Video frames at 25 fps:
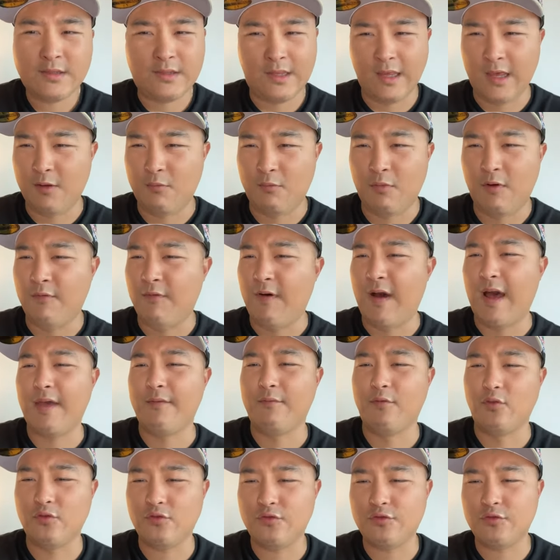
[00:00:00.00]
ten
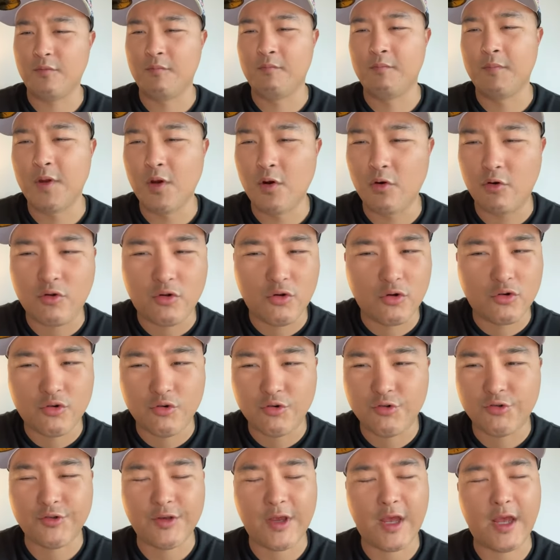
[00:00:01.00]
revivals, miracle
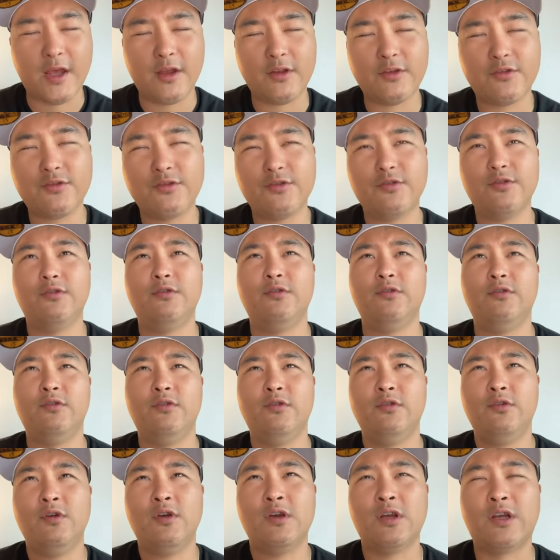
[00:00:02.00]
crusades,
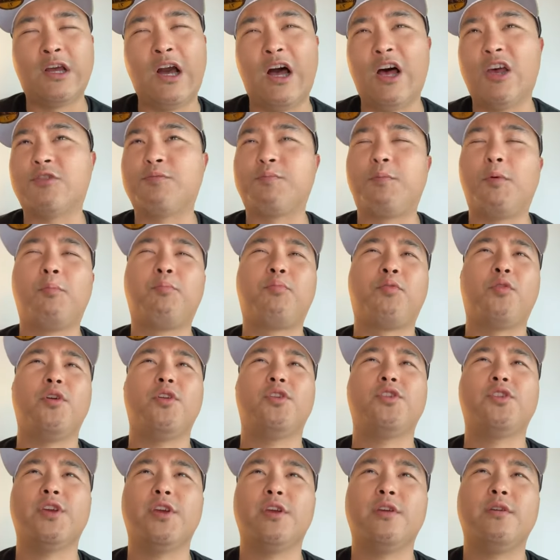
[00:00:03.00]
gospel
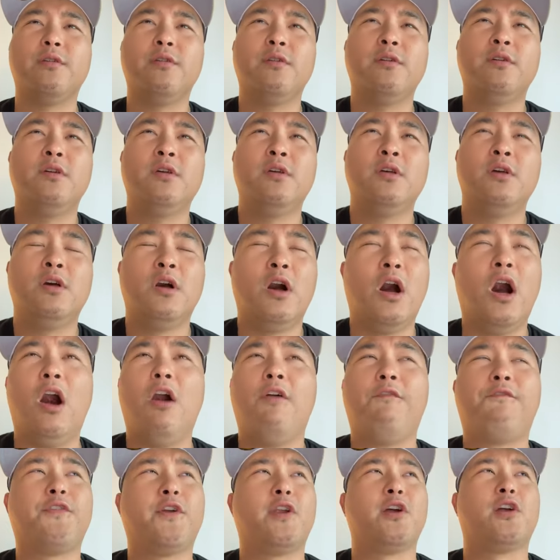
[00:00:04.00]
preaching,
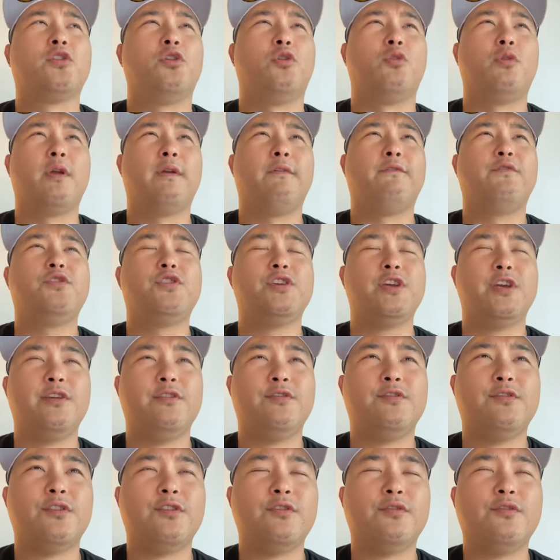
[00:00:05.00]
all for the glory of
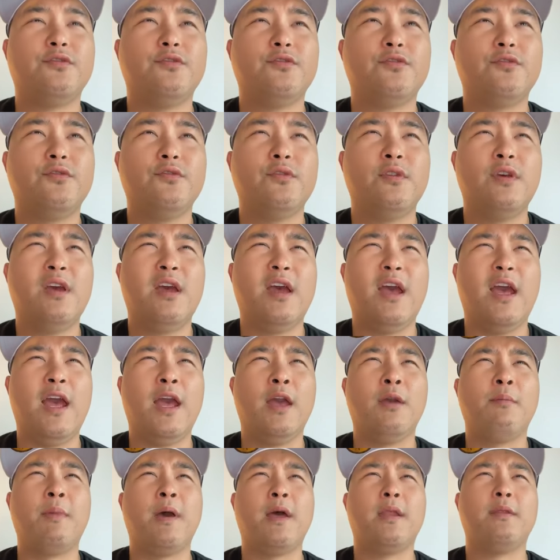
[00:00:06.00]
Jesus.
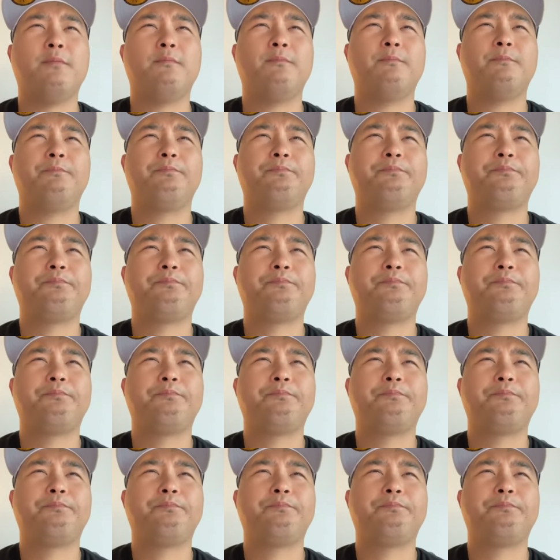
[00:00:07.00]
Amen.